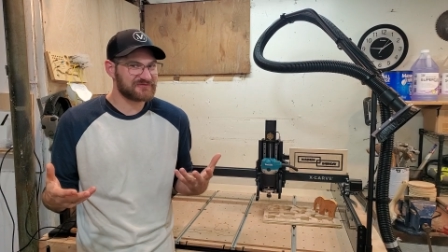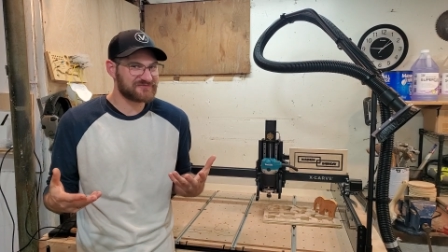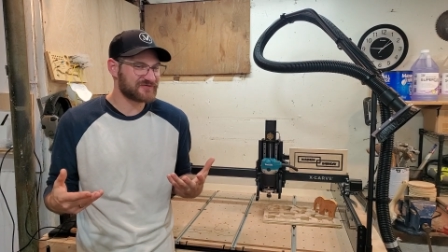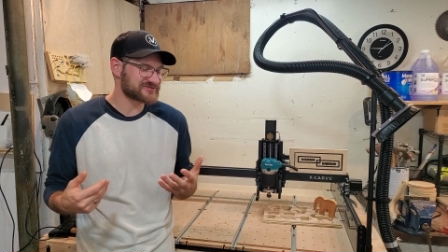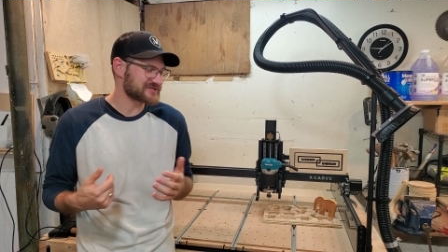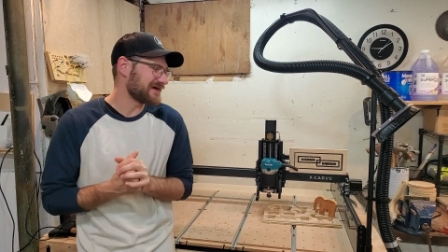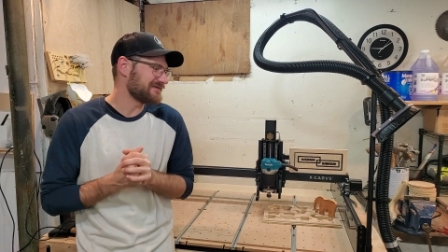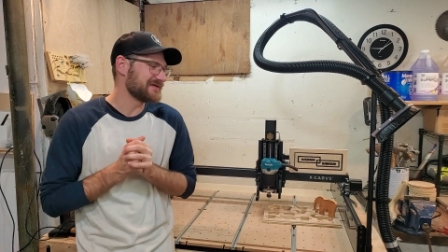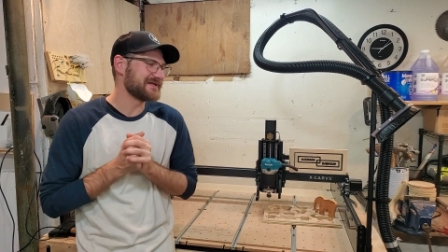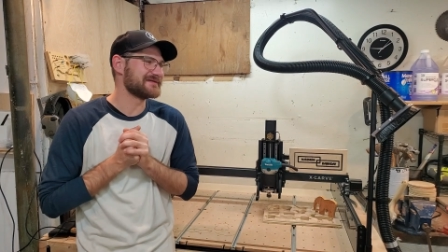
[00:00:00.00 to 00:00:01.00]
very first
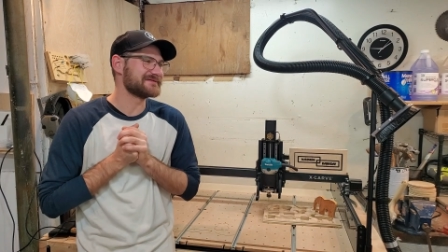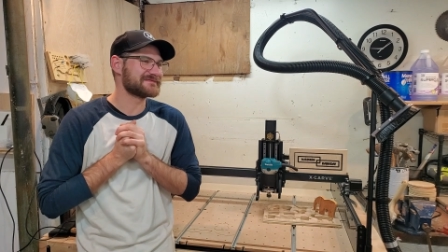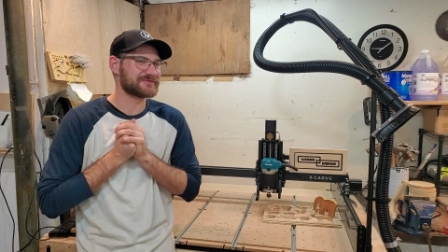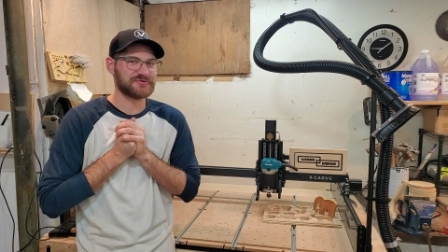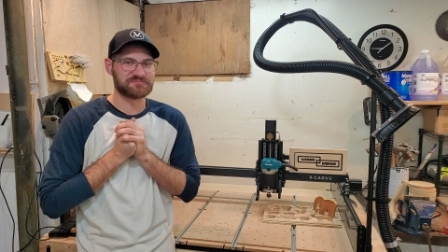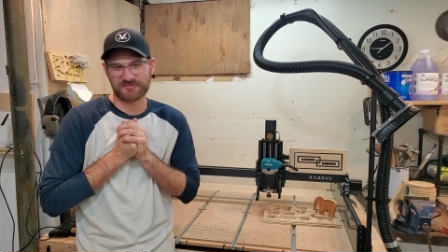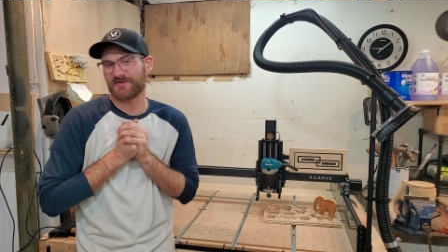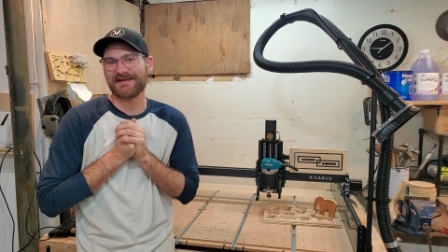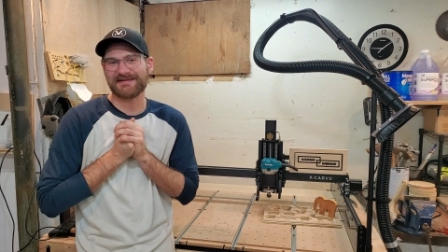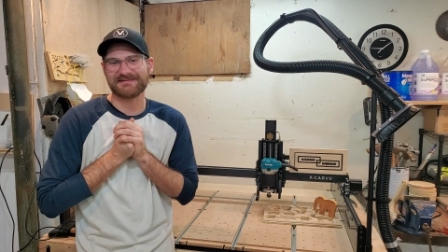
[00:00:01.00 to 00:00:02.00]
time and it could
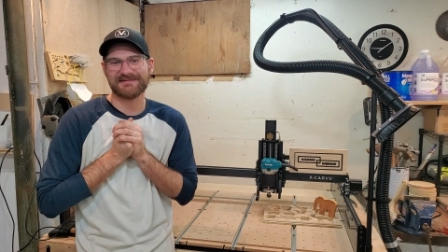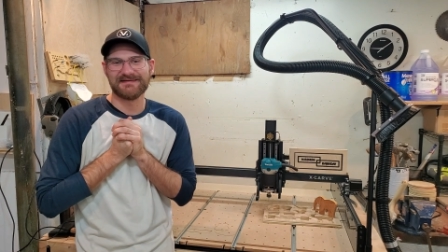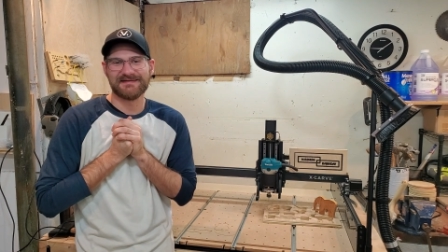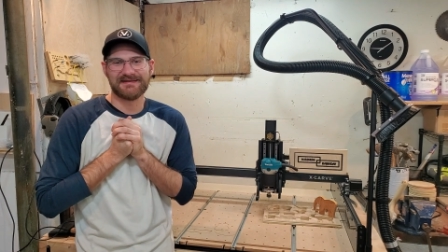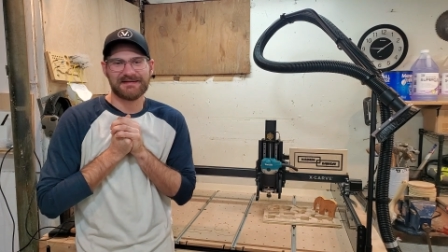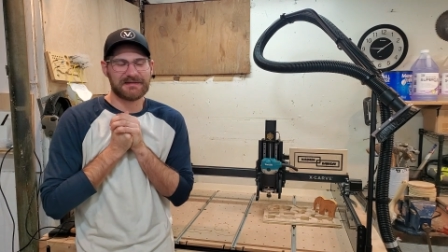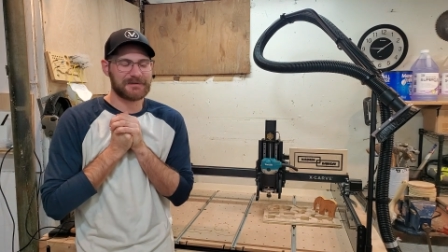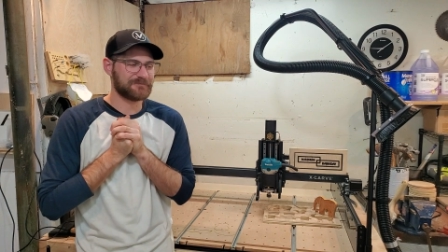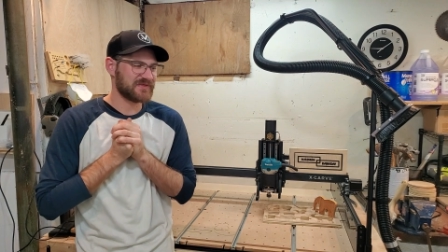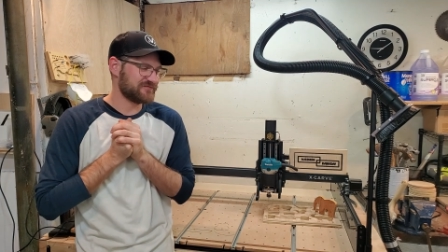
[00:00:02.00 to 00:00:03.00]
break.
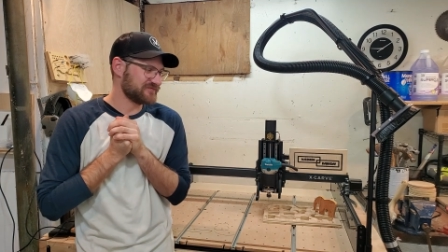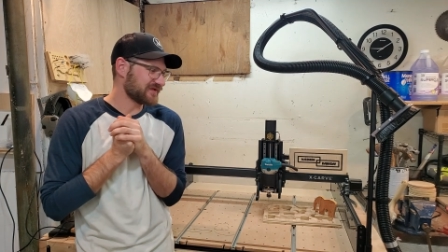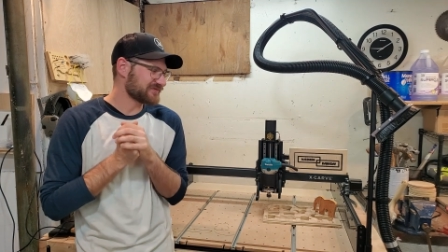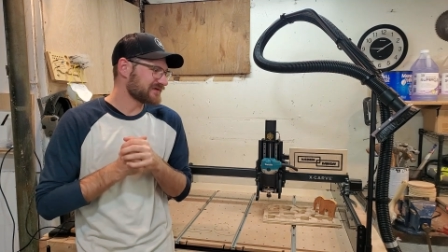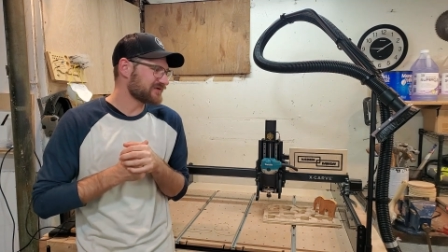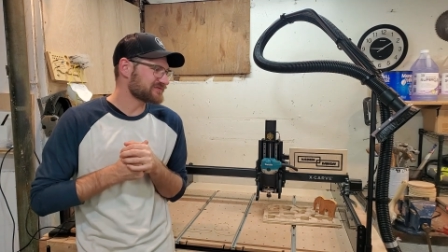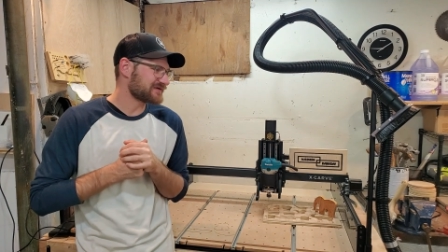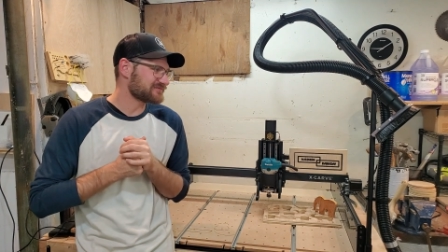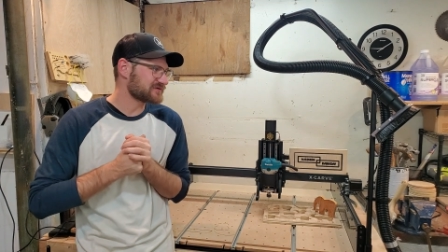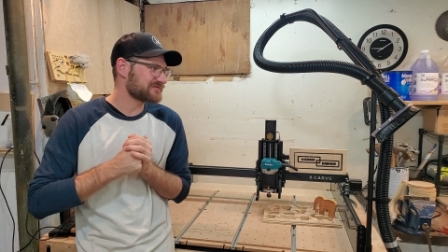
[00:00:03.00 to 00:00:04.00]
Um, if nothing else,
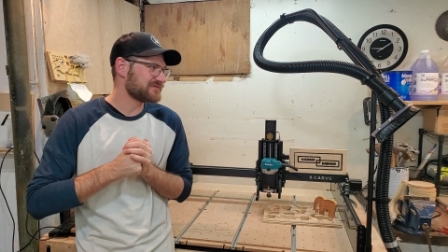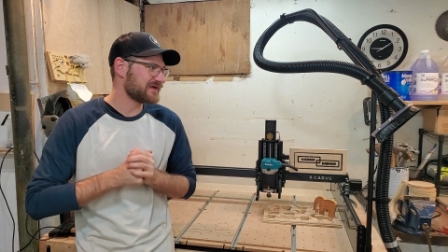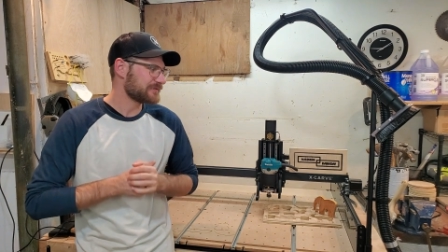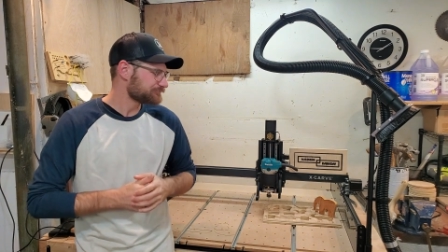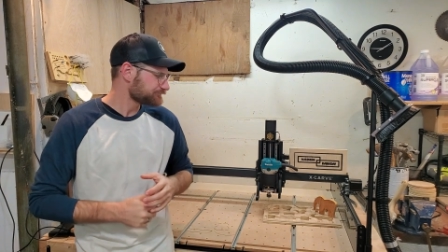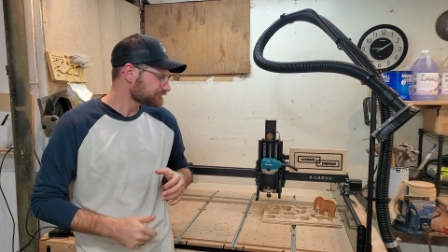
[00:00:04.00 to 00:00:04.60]
I've learned that